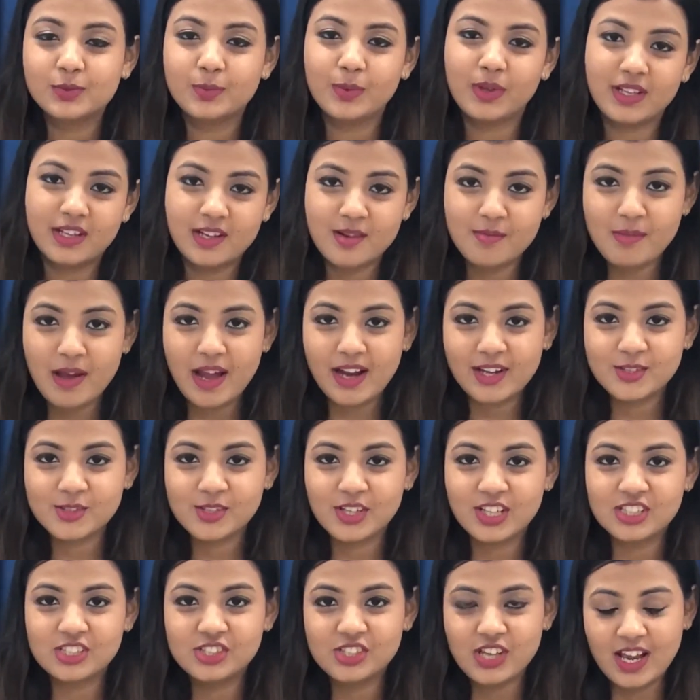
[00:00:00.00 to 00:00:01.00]
welcome back to
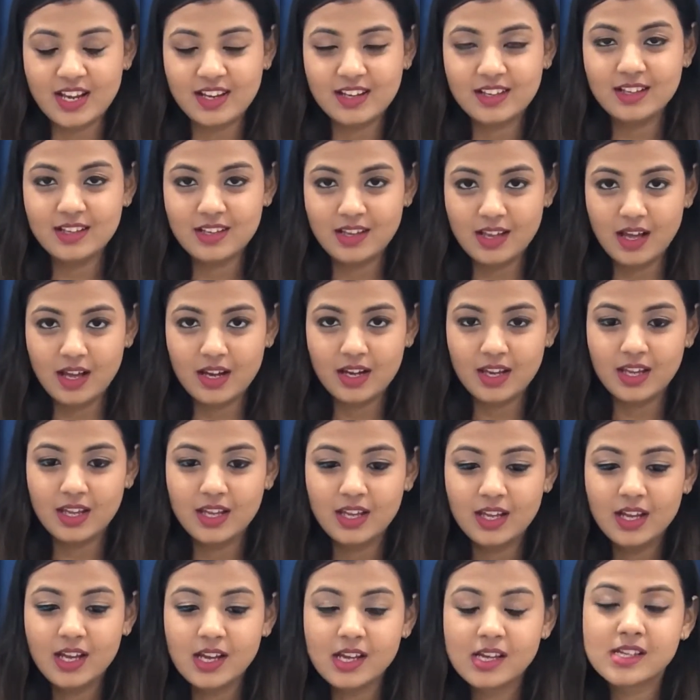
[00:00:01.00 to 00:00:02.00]
our channel Naari.
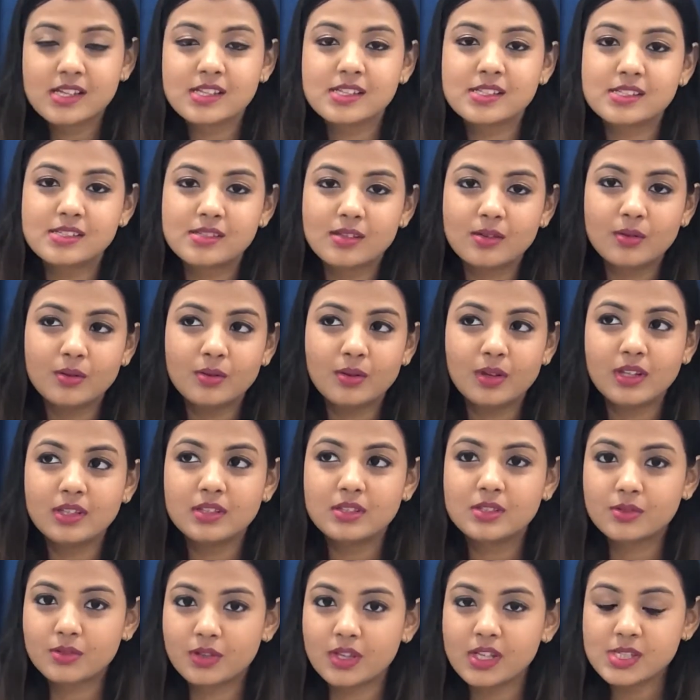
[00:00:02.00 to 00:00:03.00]
So in
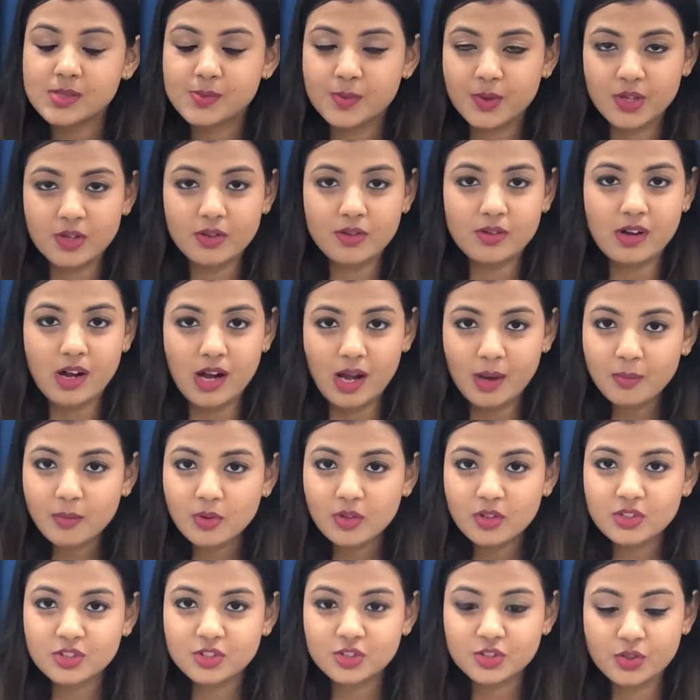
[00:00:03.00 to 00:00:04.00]
today's video I'm
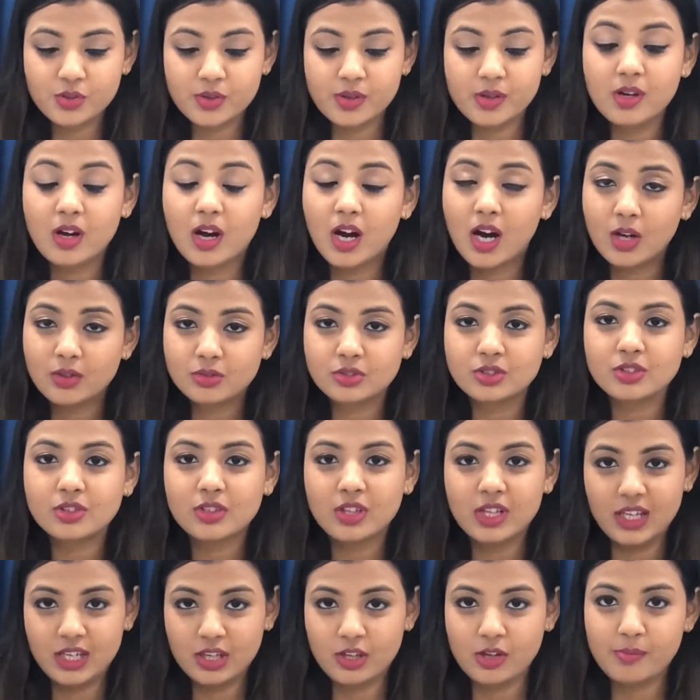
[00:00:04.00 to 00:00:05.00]
going to show you how to
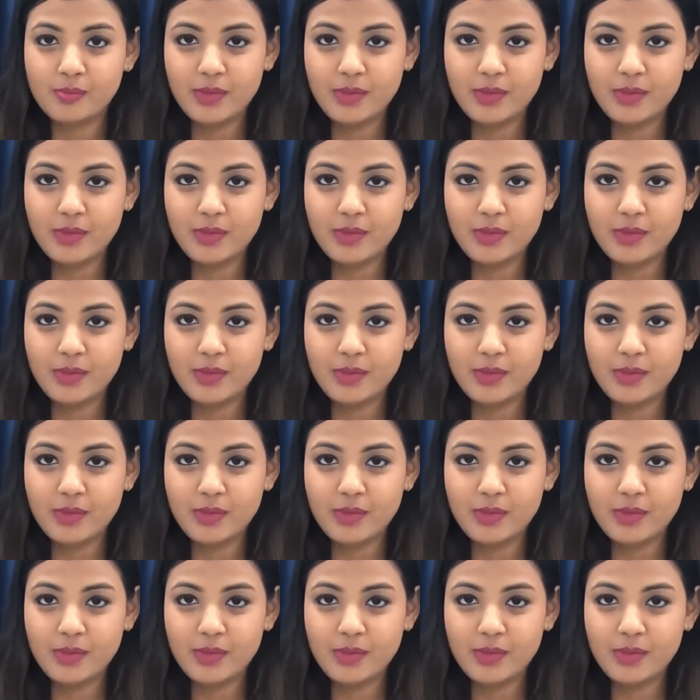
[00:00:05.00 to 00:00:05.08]
clean your